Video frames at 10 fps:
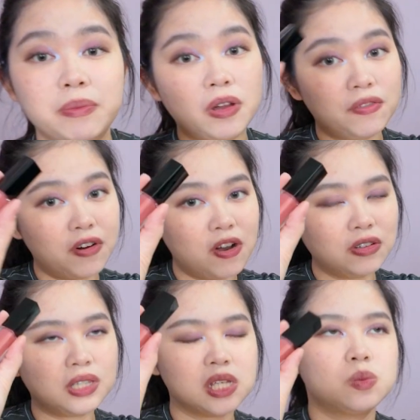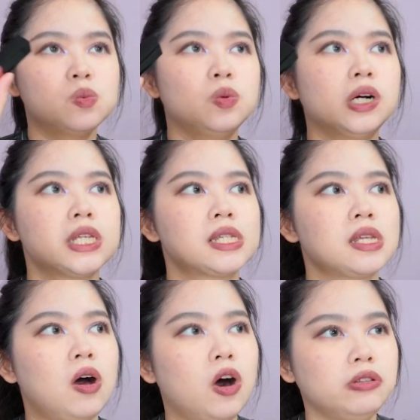I'm not wrong, this was
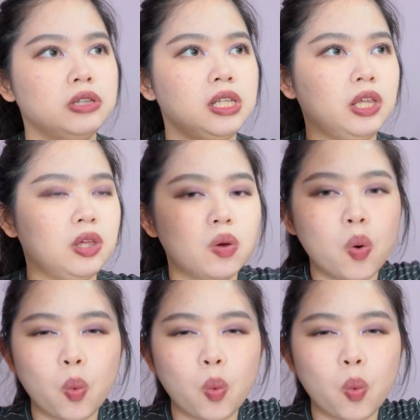on the